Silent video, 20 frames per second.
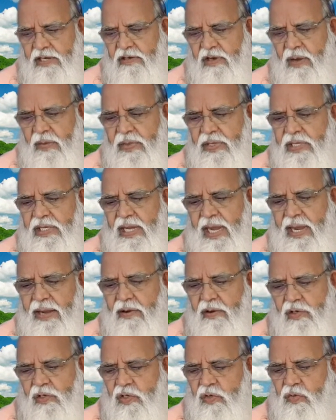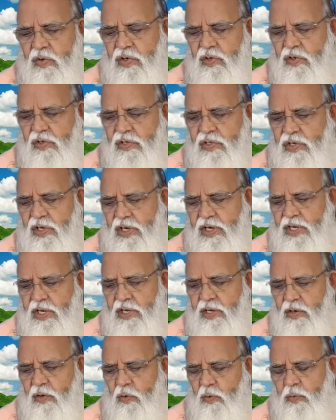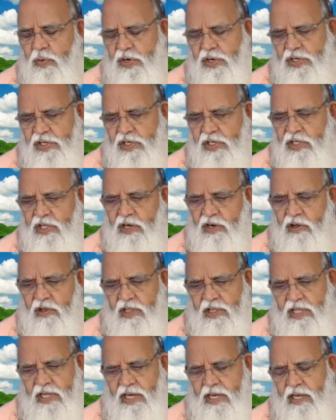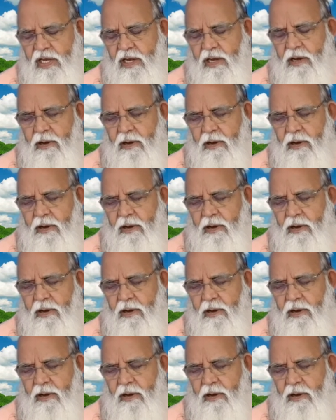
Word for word: Swamiji, I also want to study Upanishad and all that.